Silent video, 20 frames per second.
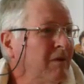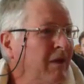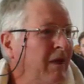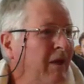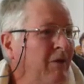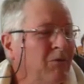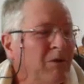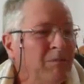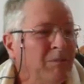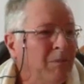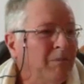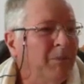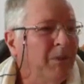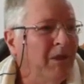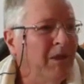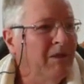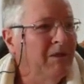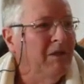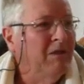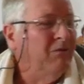Are we
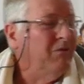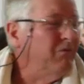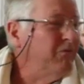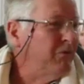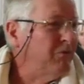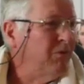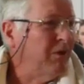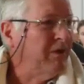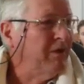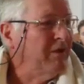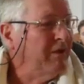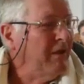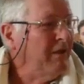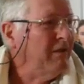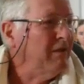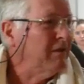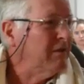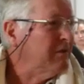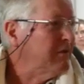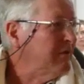prepared even for one
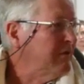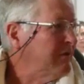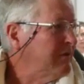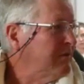another?